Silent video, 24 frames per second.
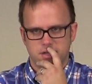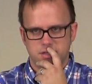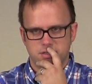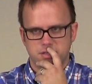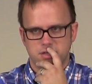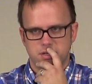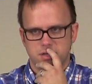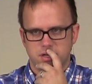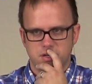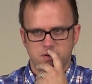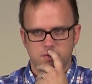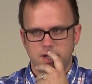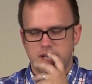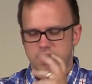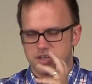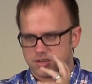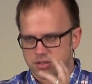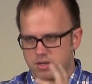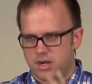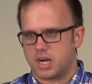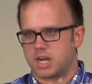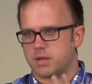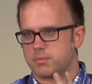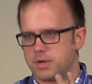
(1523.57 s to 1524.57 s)
He said, we had
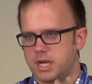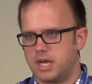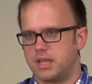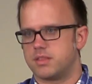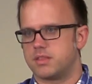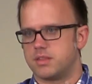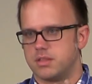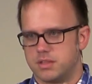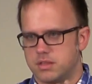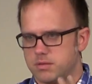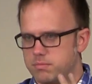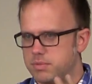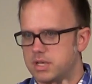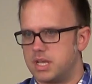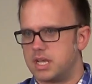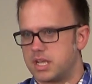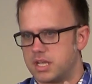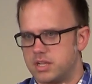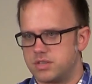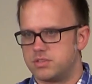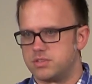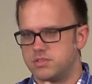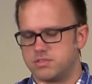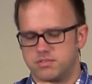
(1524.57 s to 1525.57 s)
to talk about the
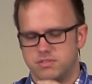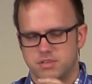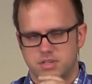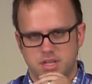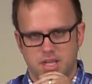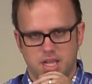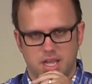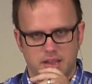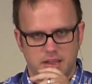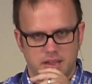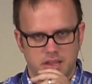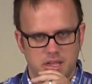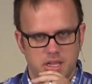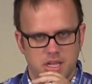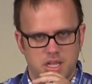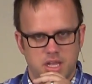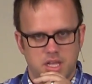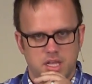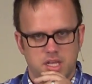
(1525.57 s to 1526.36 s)
big issues of the day.